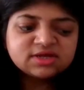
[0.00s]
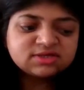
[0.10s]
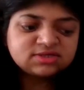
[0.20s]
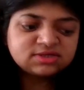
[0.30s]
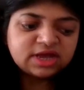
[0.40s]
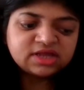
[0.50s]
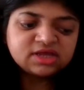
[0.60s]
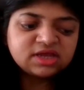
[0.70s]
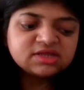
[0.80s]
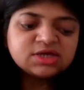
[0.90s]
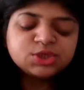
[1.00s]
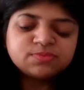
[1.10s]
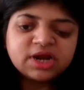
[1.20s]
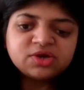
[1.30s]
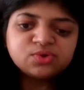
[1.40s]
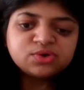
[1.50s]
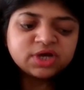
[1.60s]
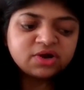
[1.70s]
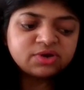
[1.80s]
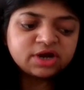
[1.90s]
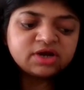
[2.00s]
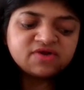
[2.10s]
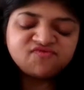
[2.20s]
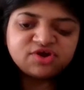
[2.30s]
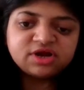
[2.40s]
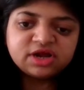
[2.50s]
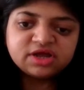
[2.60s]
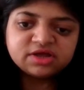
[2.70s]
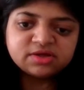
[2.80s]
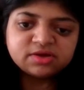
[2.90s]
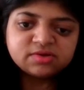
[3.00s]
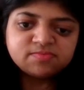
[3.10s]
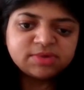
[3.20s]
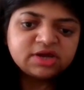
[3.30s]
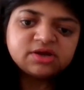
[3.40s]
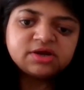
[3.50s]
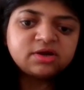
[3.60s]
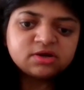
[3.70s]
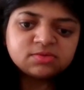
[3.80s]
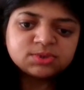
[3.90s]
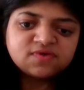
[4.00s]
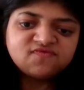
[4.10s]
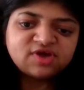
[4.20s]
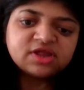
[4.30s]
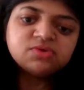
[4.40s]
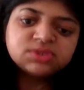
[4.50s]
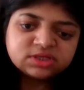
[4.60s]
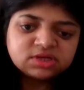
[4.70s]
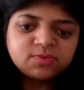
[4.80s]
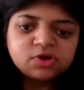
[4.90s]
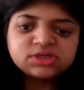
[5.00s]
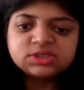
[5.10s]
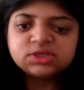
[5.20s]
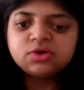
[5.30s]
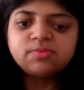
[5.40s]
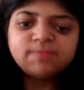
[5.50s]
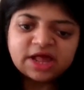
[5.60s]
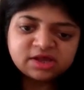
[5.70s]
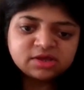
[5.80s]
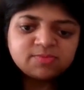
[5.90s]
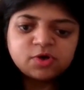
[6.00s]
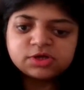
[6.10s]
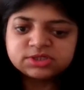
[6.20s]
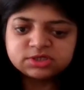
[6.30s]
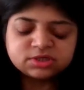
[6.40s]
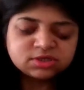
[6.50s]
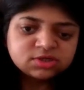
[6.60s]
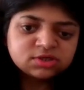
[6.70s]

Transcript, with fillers: there is anything that Zomato could have done differently here, be it in terms of announcing the policy or planning the policy?